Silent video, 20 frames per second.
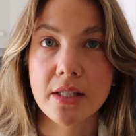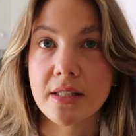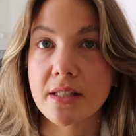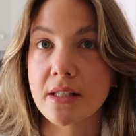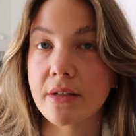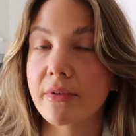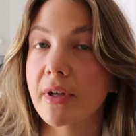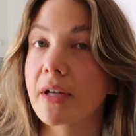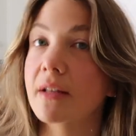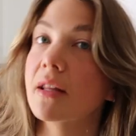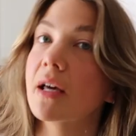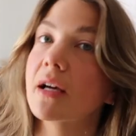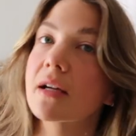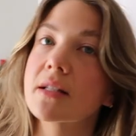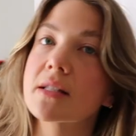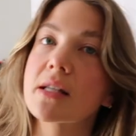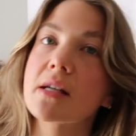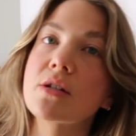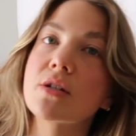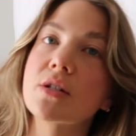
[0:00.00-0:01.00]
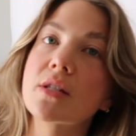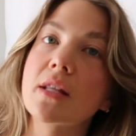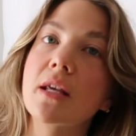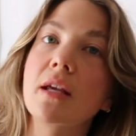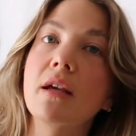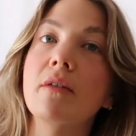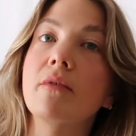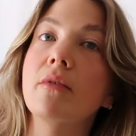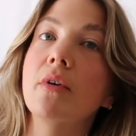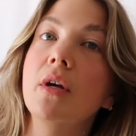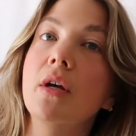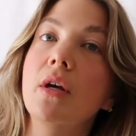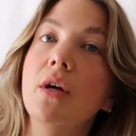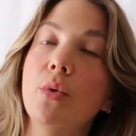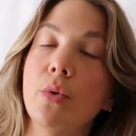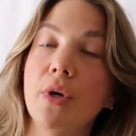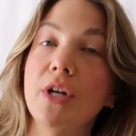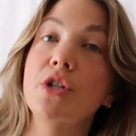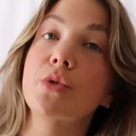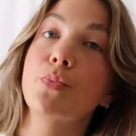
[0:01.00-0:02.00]
and stuff like that, because I just think of,
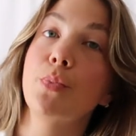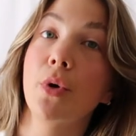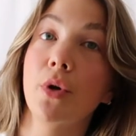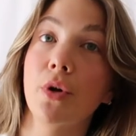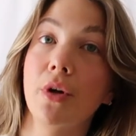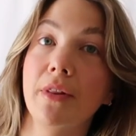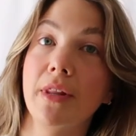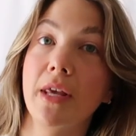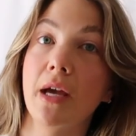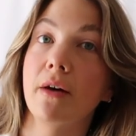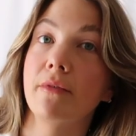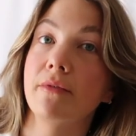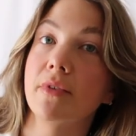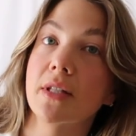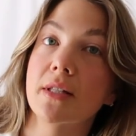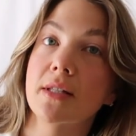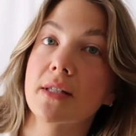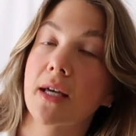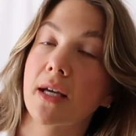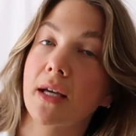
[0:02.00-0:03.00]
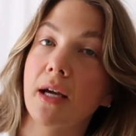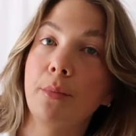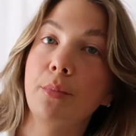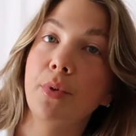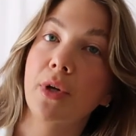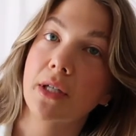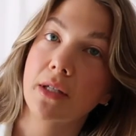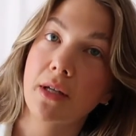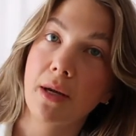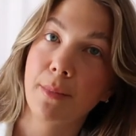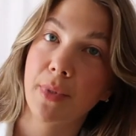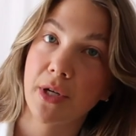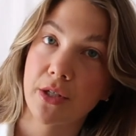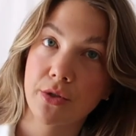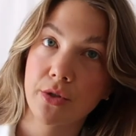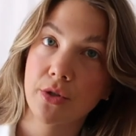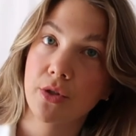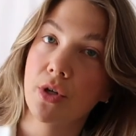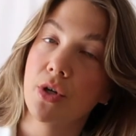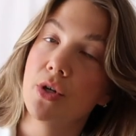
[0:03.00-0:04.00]
well, I just put on the outfits. Like I bring a
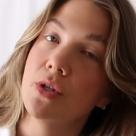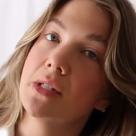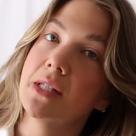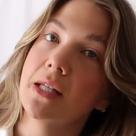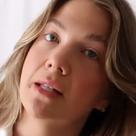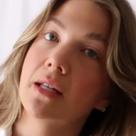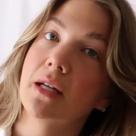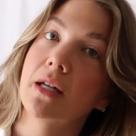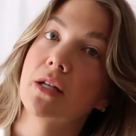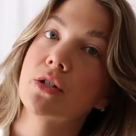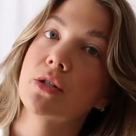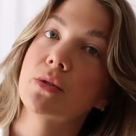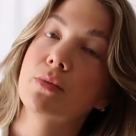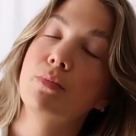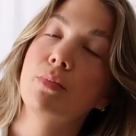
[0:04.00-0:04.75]
bunch of clothes and then I just